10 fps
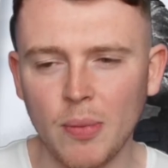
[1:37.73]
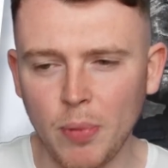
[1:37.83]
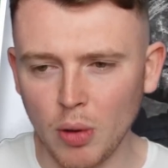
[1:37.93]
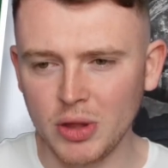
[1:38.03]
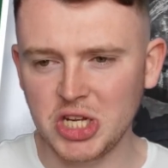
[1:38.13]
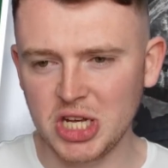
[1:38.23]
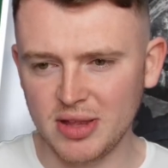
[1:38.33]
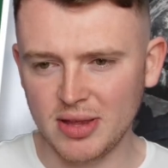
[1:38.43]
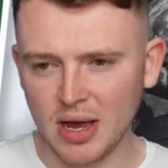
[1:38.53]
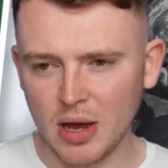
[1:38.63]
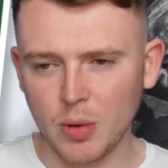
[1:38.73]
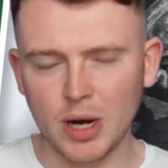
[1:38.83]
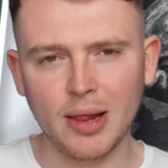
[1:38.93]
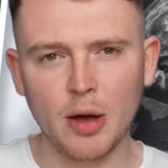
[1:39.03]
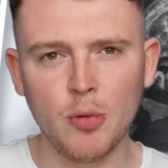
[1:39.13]
Apologies, we're
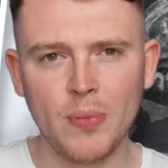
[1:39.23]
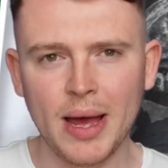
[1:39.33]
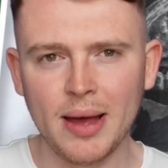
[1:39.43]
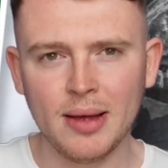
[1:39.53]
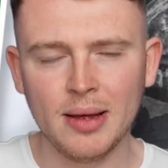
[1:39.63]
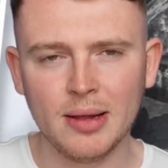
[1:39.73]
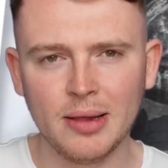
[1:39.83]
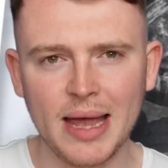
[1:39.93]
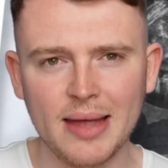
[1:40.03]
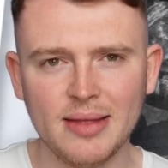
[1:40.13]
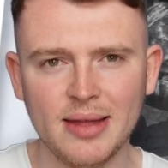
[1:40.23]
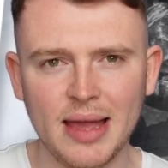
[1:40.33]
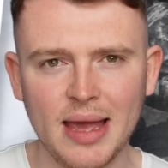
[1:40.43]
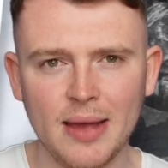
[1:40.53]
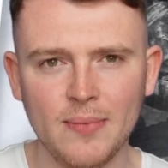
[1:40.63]
a little bit late
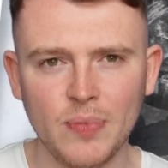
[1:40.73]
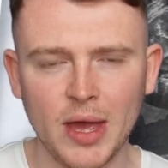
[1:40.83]
today.